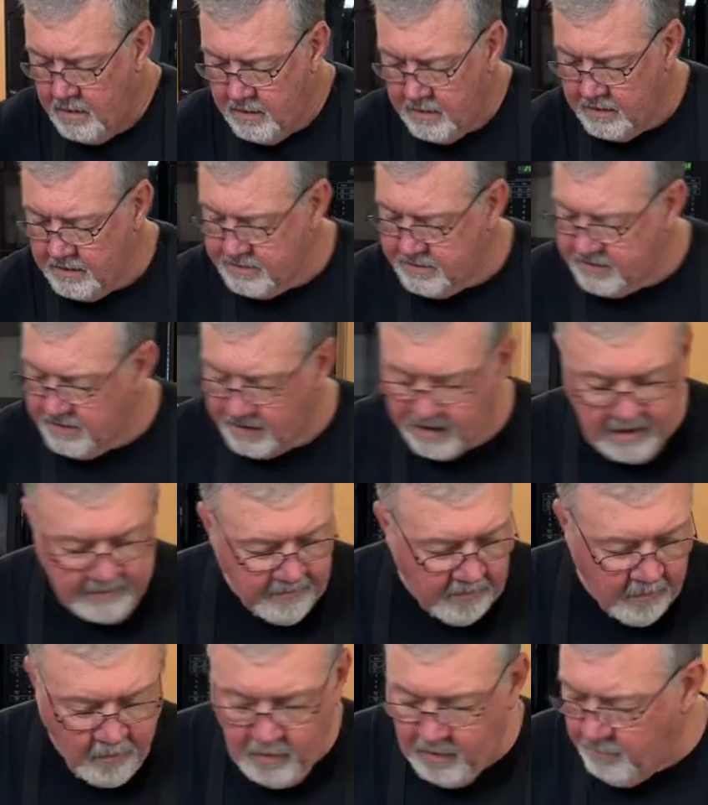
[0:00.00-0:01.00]
is to give
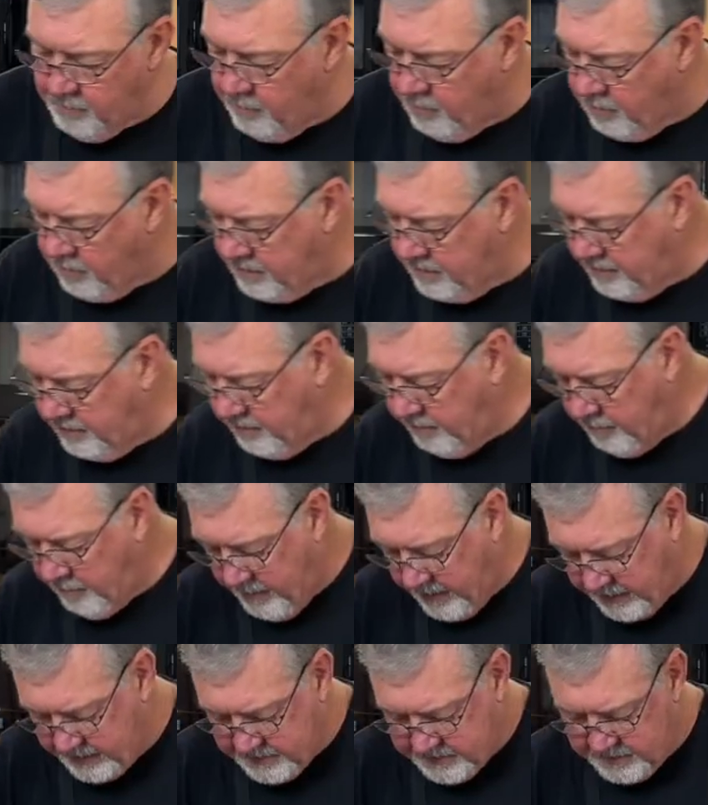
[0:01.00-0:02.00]
it one more little
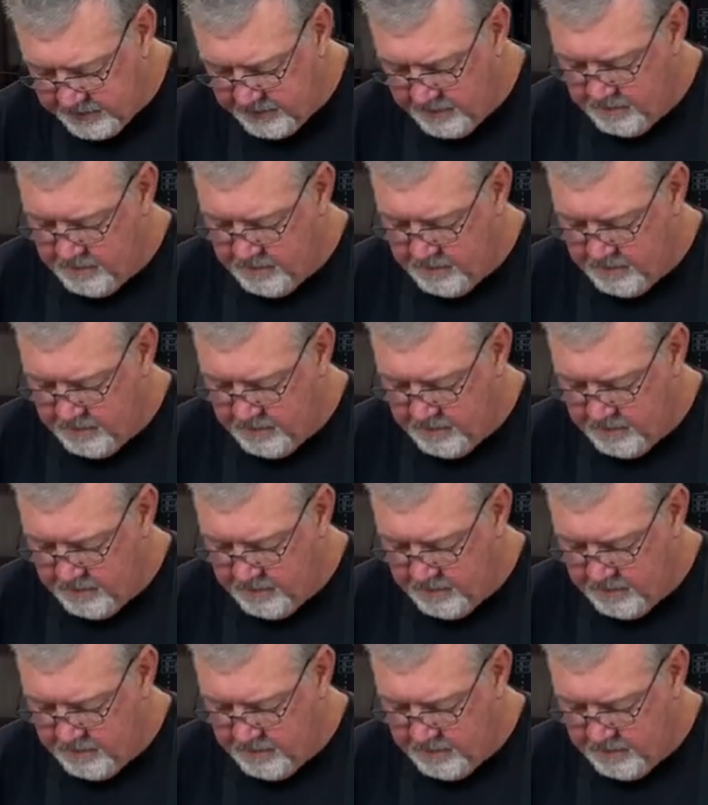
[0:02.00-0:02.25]
mix.